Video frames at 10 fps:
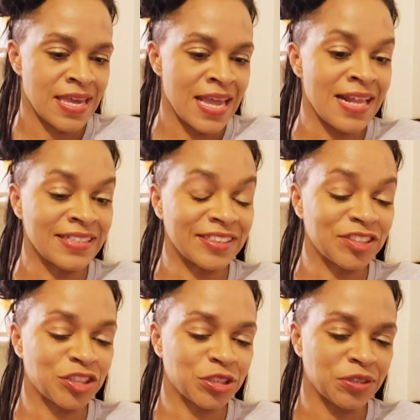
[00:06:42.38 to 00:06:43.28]
and it's
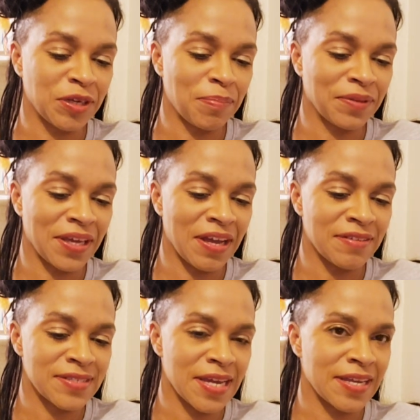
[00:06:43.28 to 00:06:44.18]
a trip, like
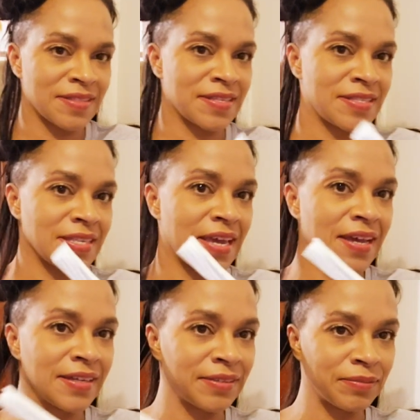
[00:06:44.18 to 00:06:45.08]
how tight these
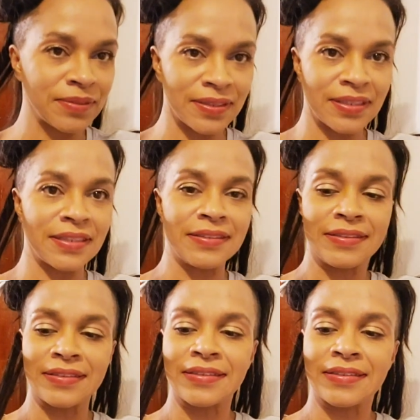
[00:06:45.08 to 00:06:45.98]
get. It really is.